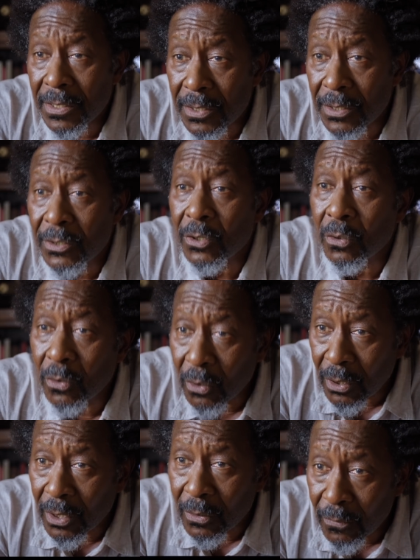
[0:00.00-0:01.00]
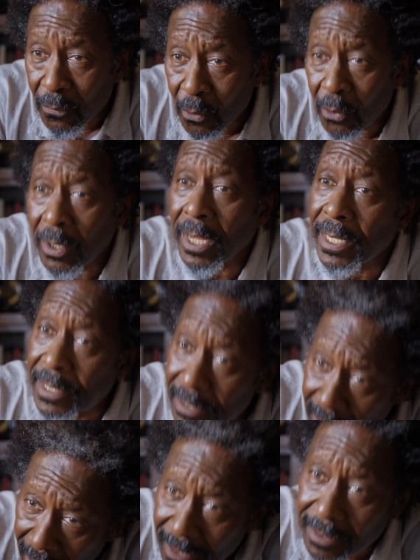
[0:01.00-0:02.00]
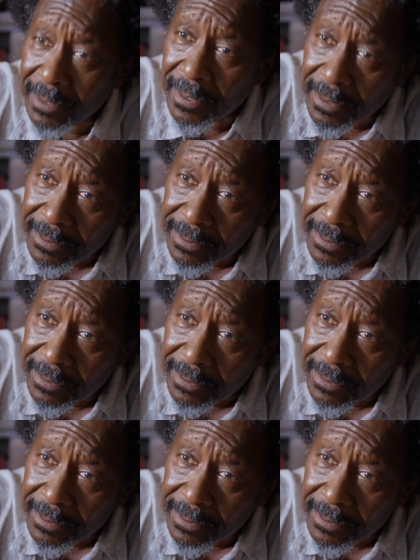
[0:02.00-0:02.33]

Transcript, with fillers: is it you're looking for exactly?